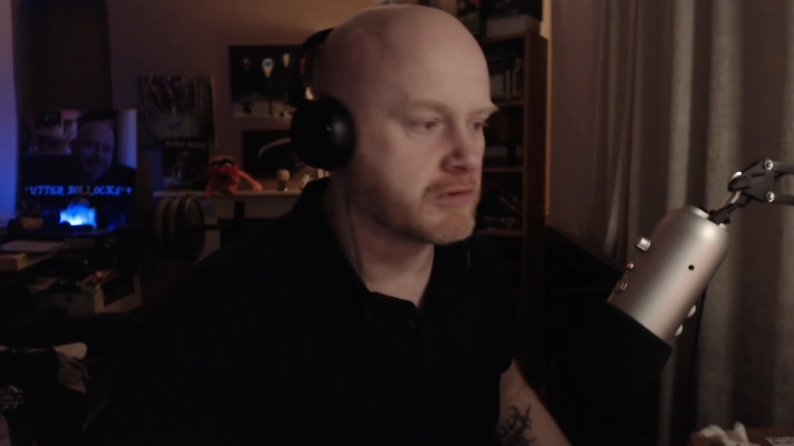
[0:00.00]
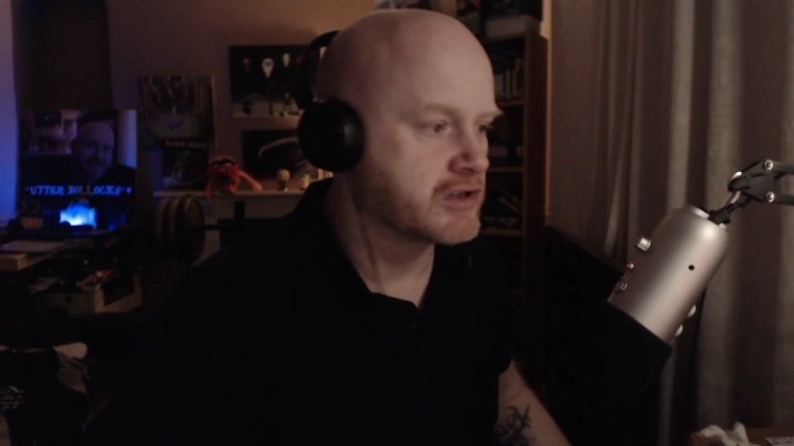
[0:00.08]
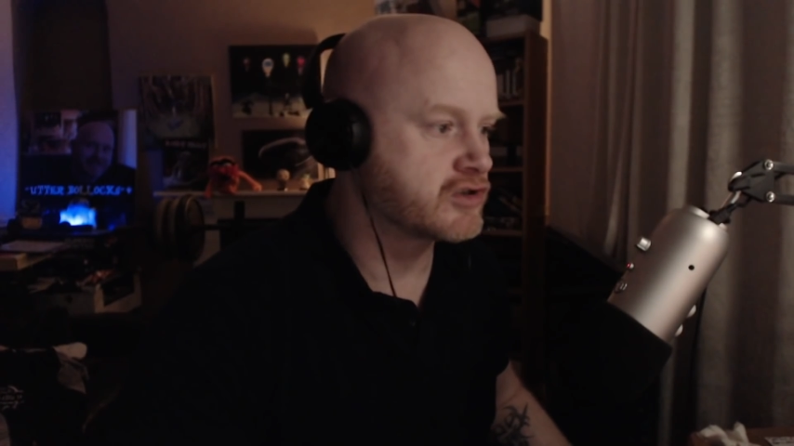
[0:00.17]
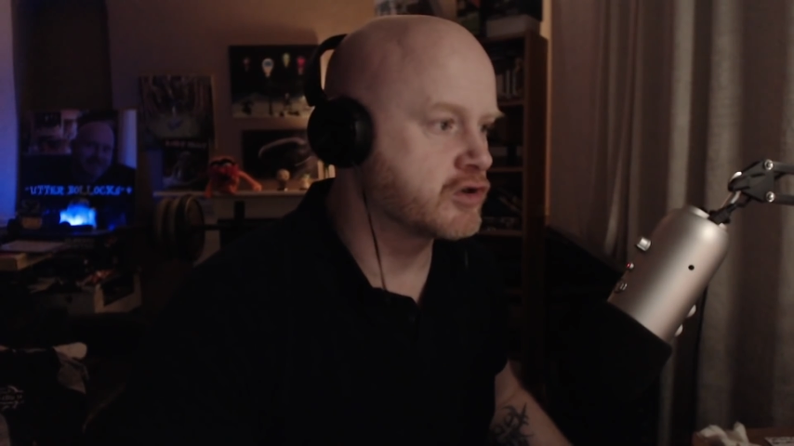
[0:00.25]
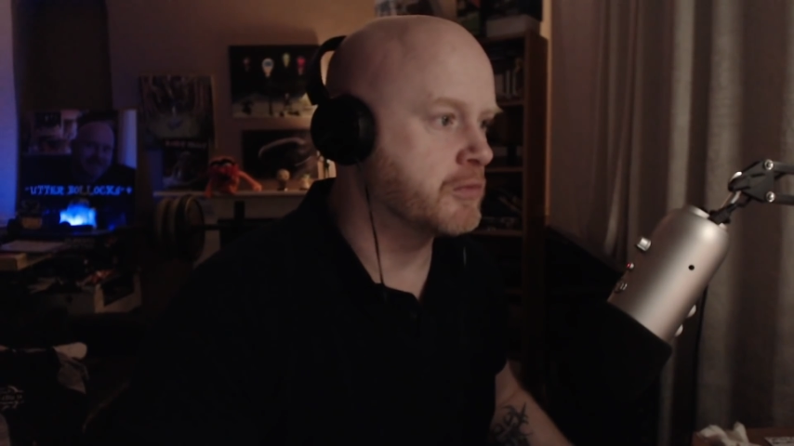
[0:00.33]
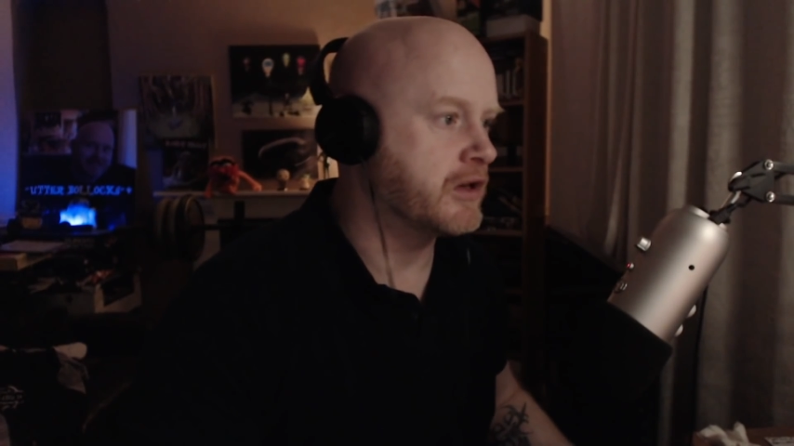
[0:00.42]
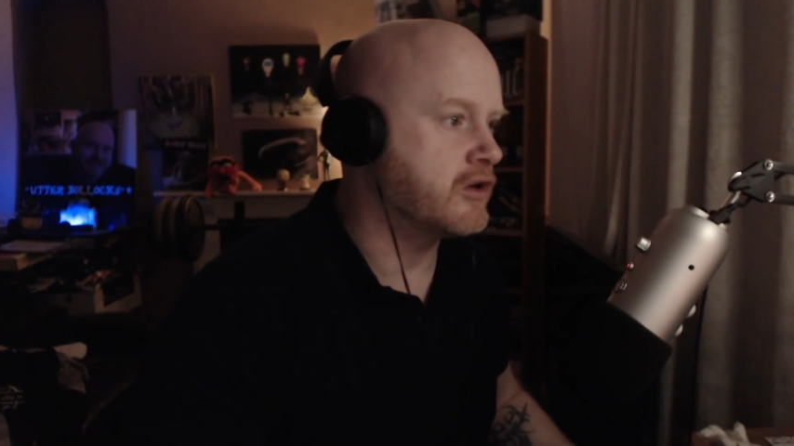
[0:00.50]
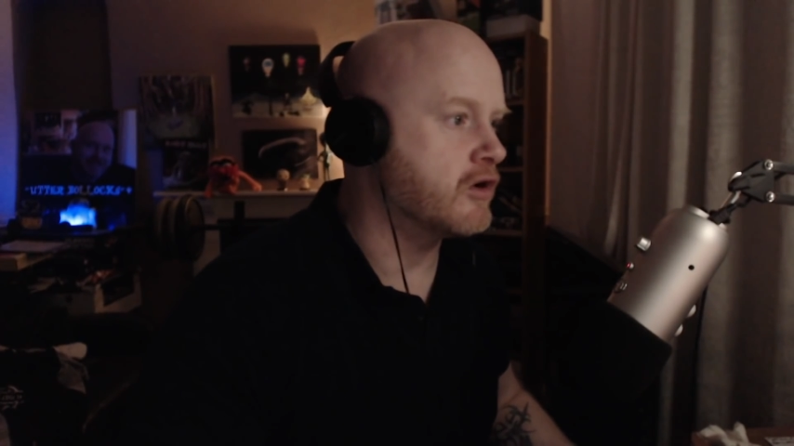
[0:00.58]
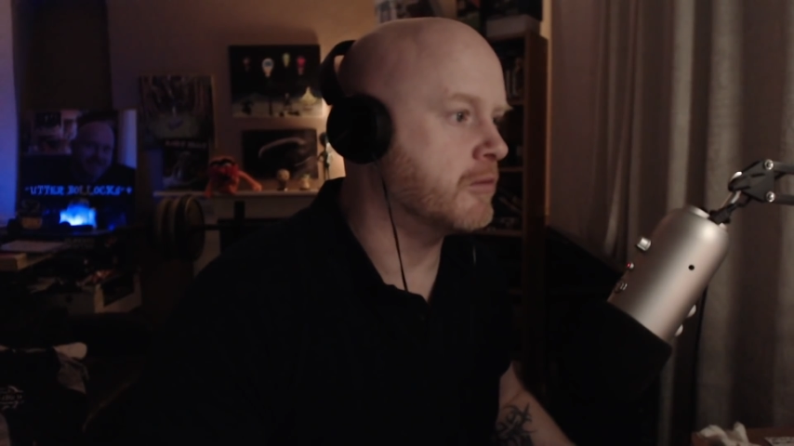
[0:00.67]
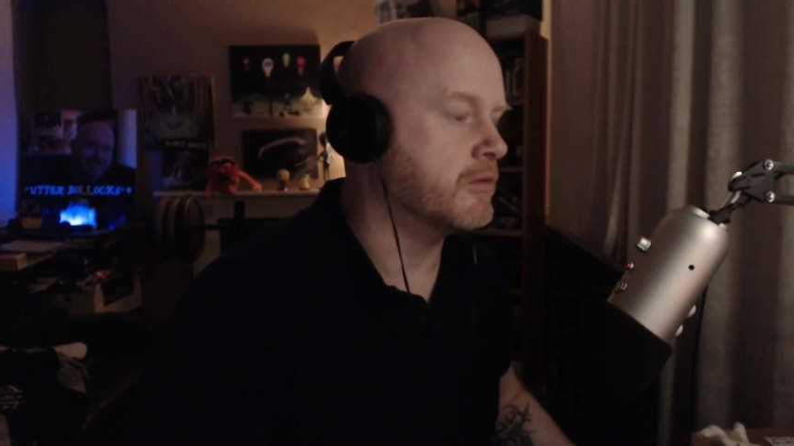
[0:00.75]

my stupid gob.